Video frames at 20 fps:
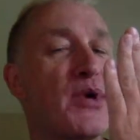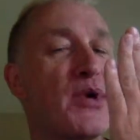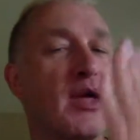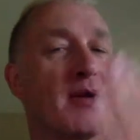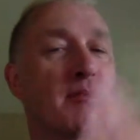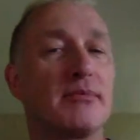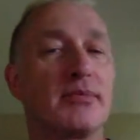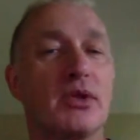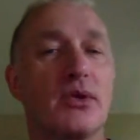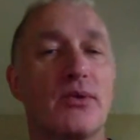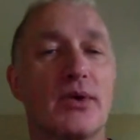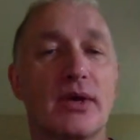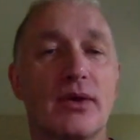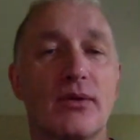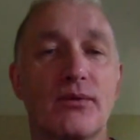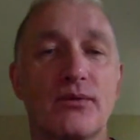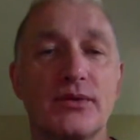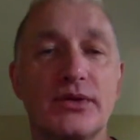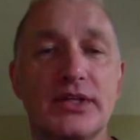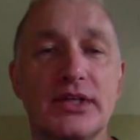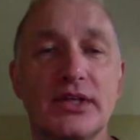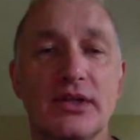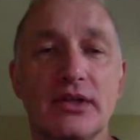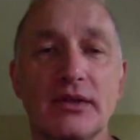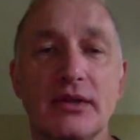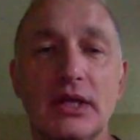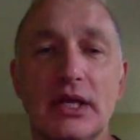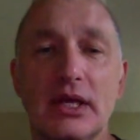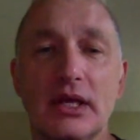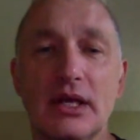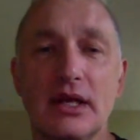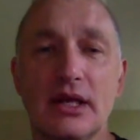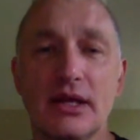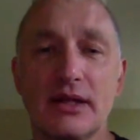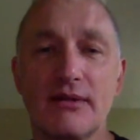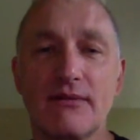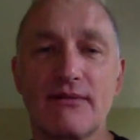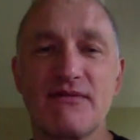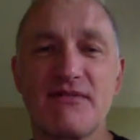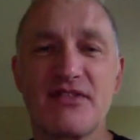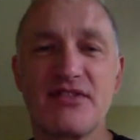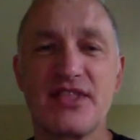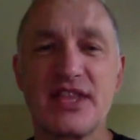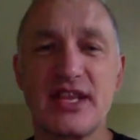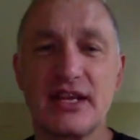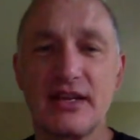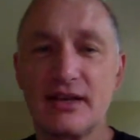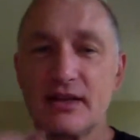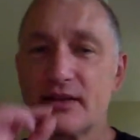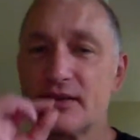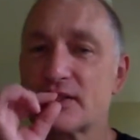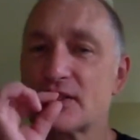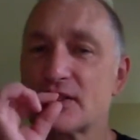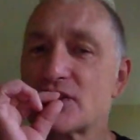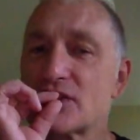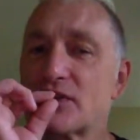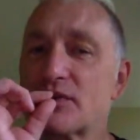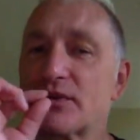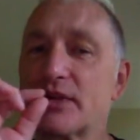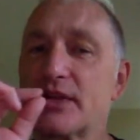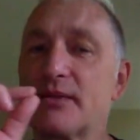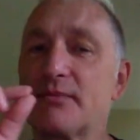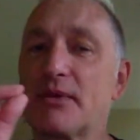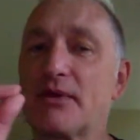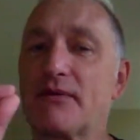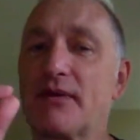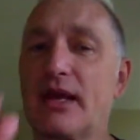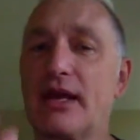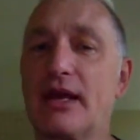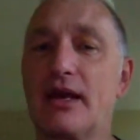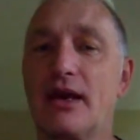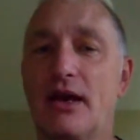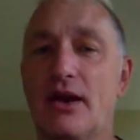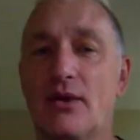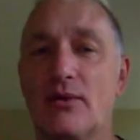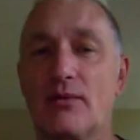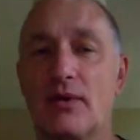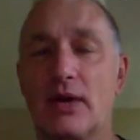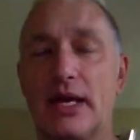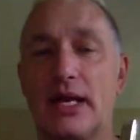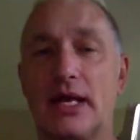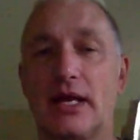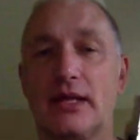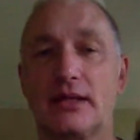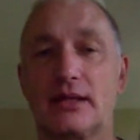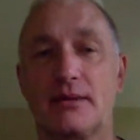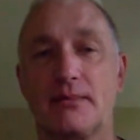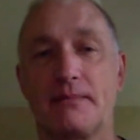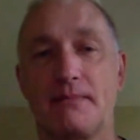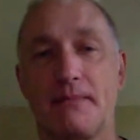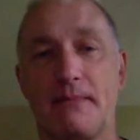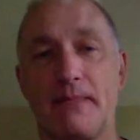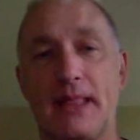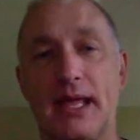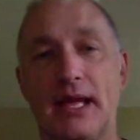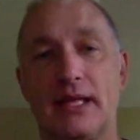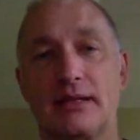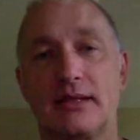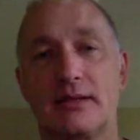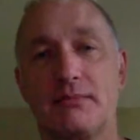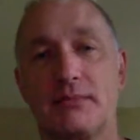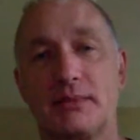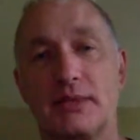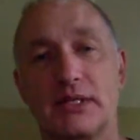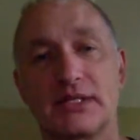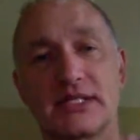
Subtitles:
and blowing a real thin stream of air right at the middle